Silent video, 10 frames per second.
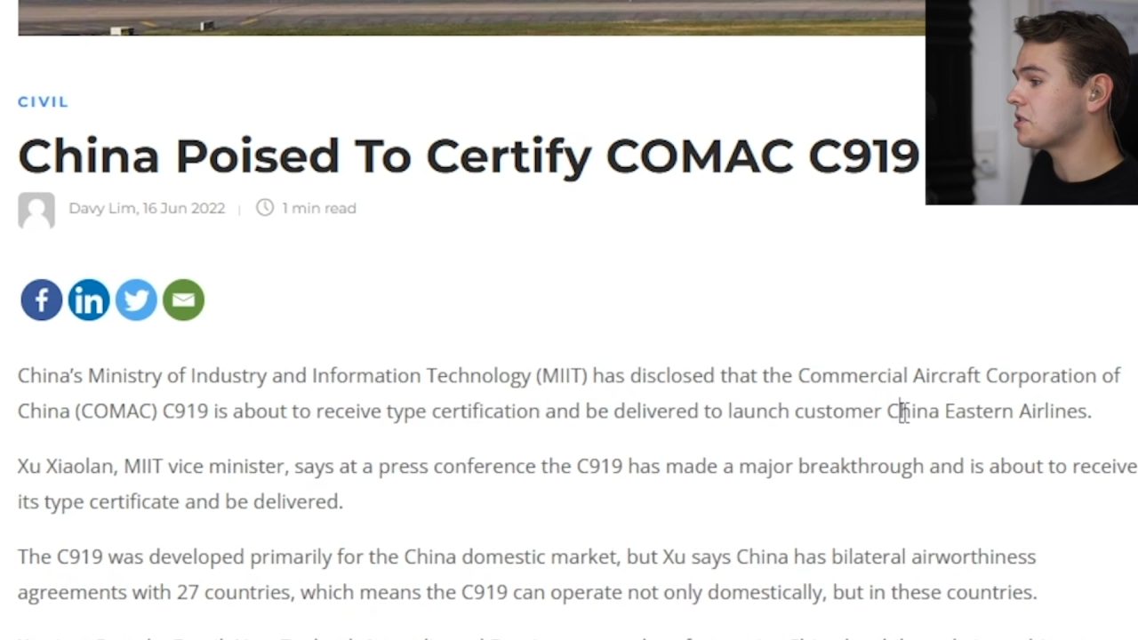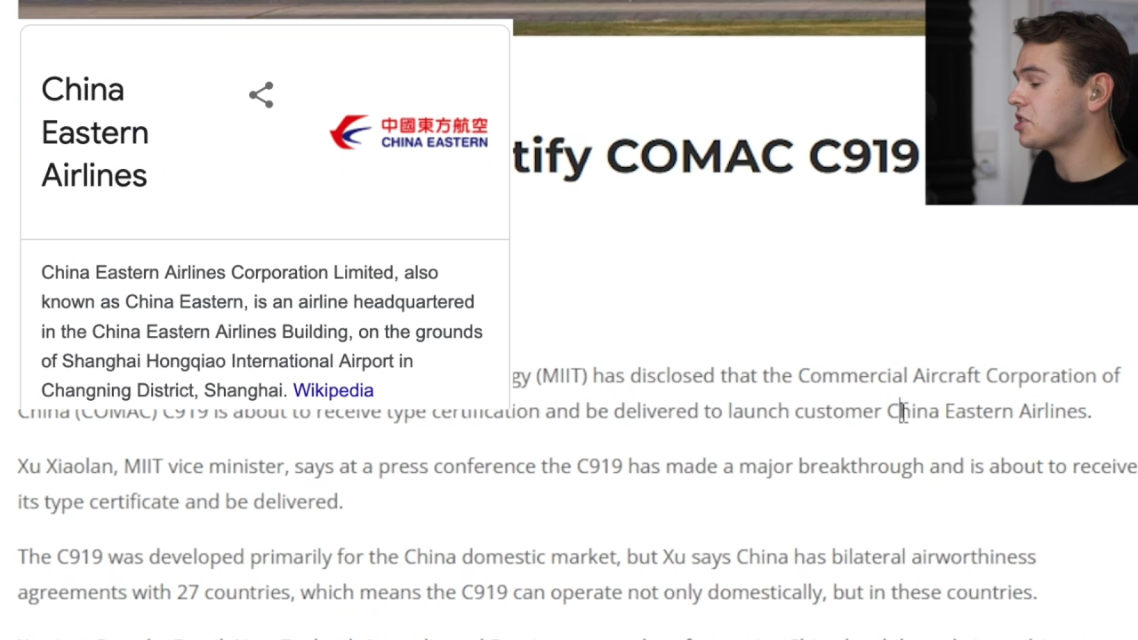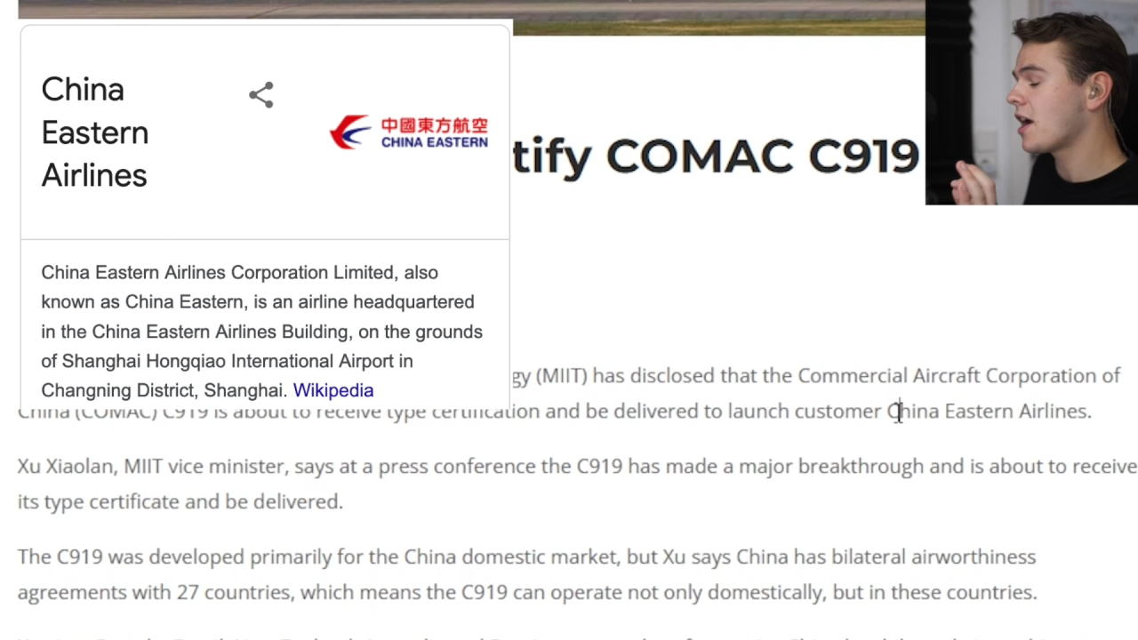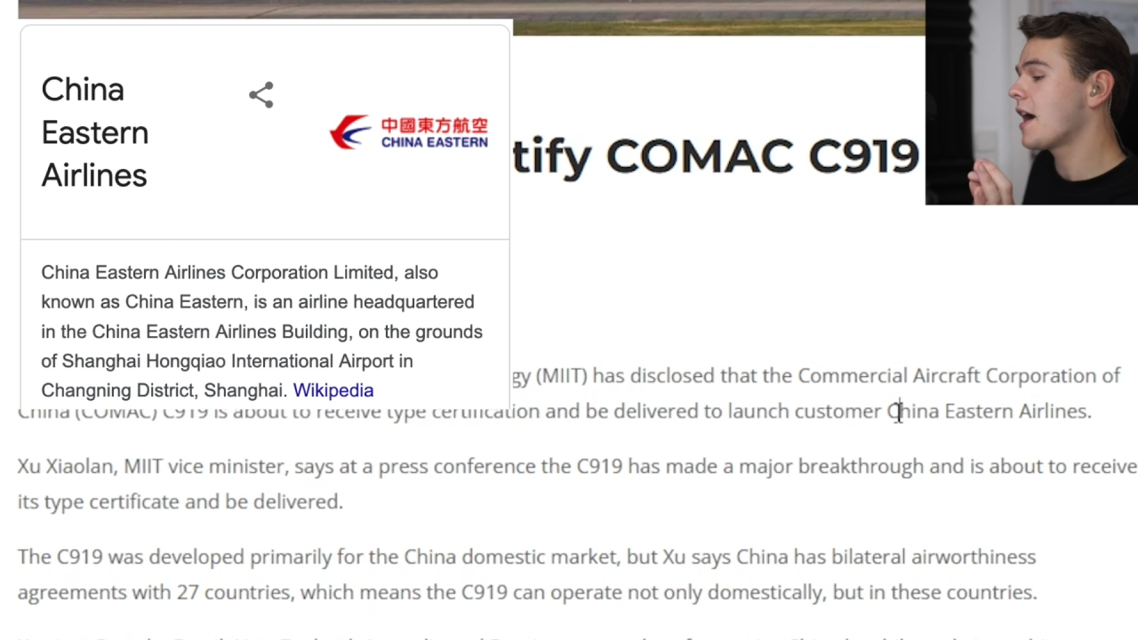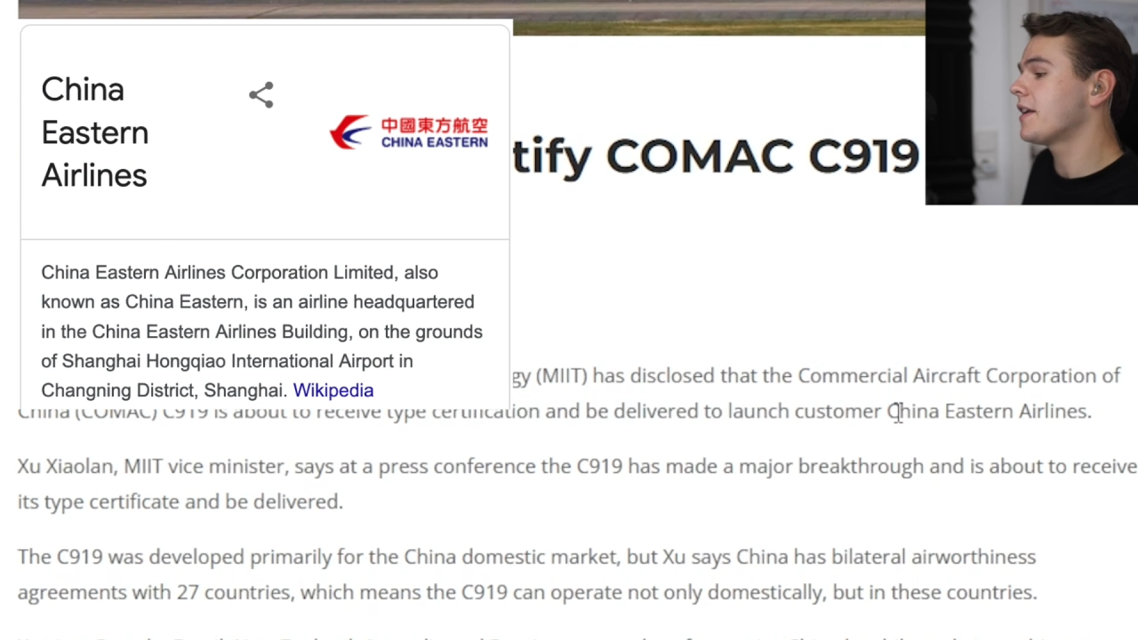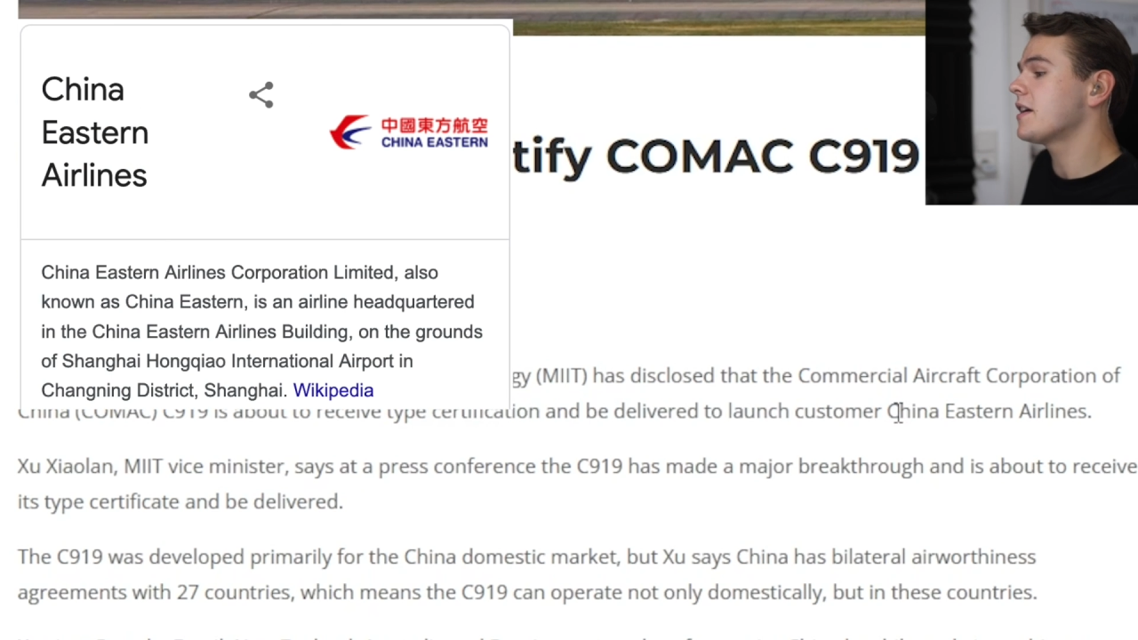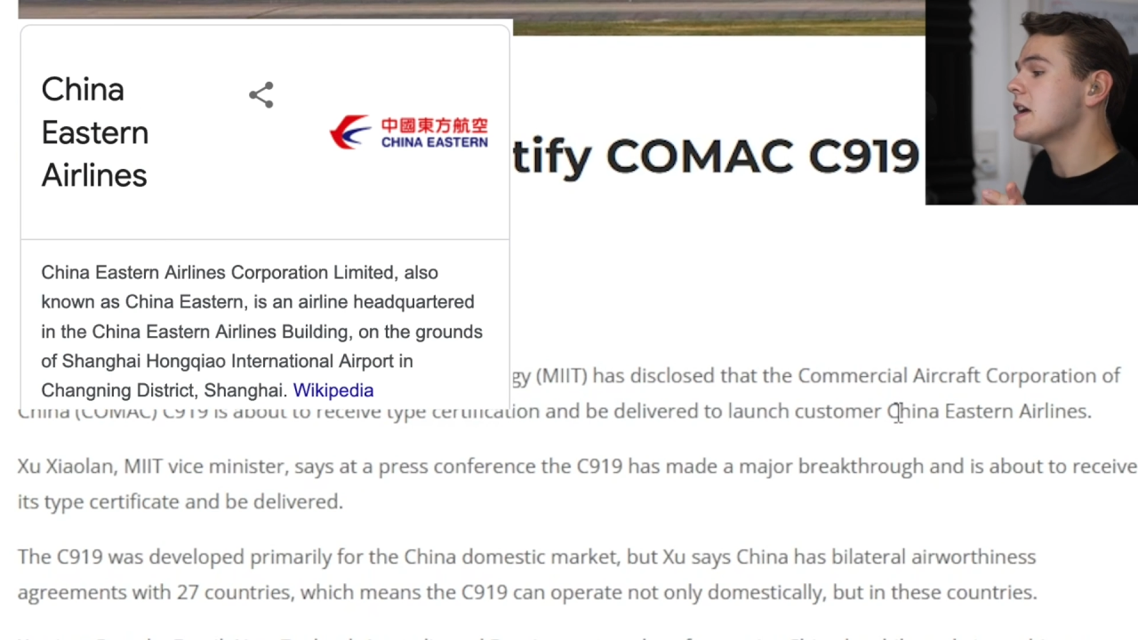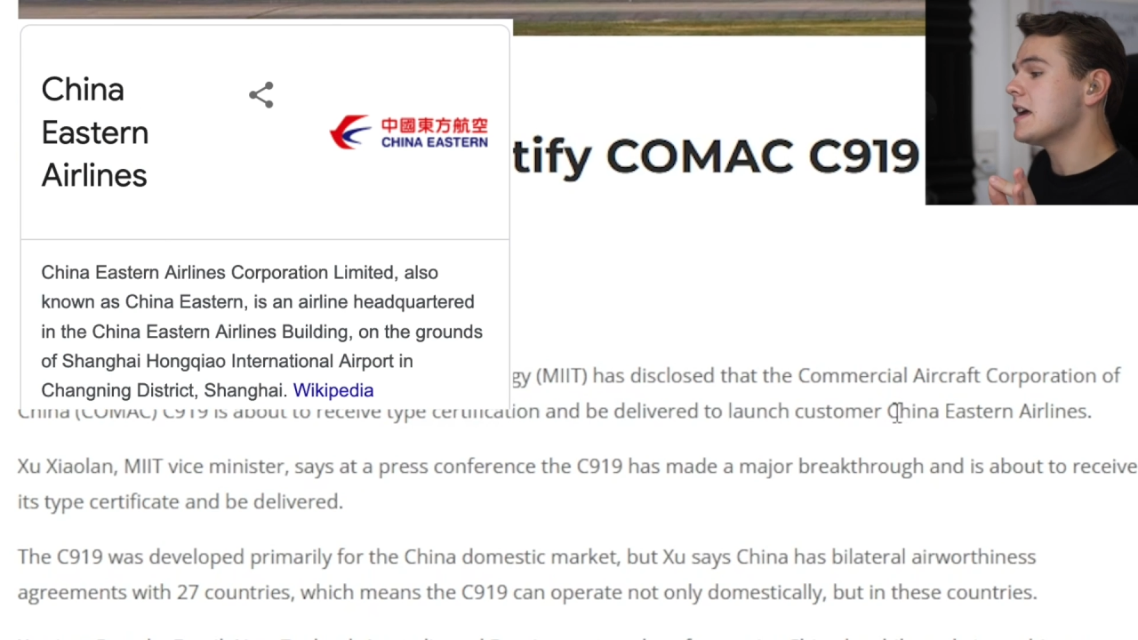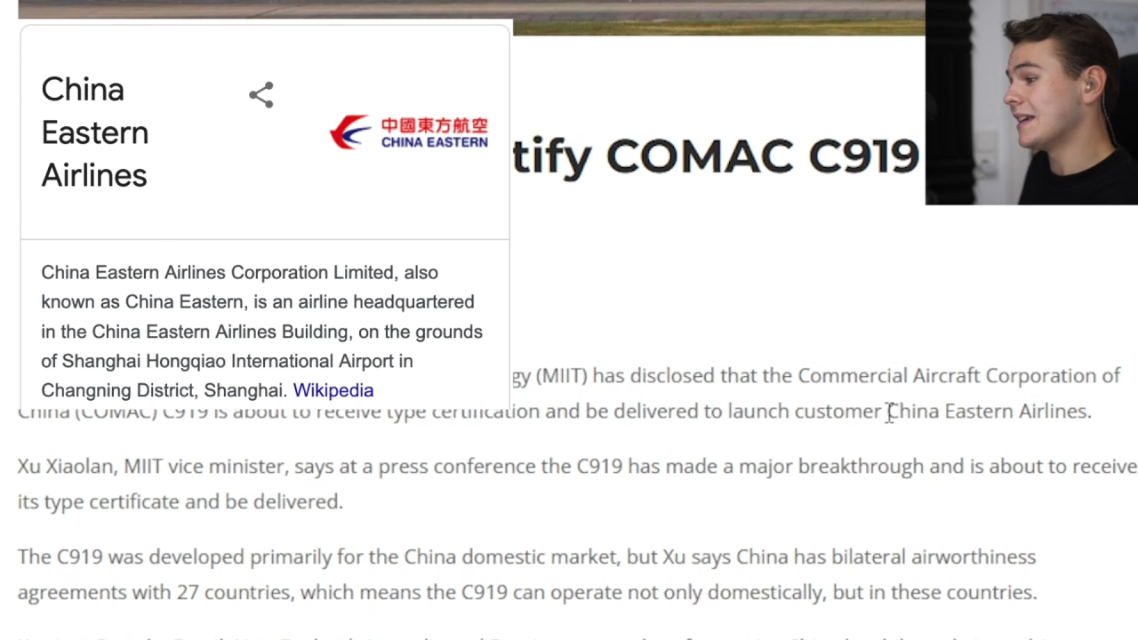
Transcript: China